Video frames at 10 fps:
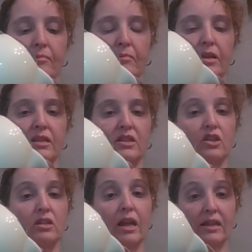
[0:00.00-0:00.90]
Plus, I
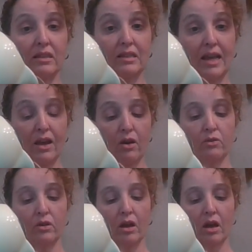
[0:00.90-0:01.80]
just like the
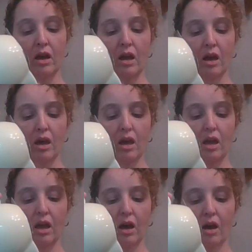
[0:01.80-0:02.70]
sound
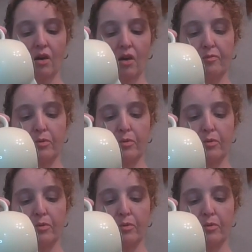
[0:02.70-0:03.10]
of